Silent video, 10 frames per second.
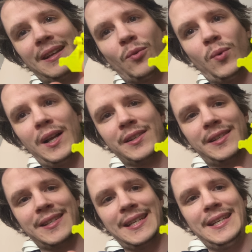Whilst
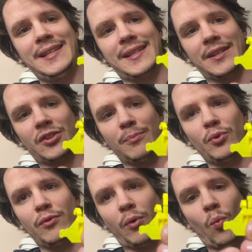it's easy to
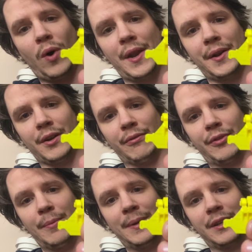move one of
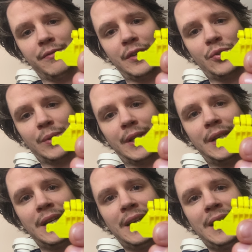them individually,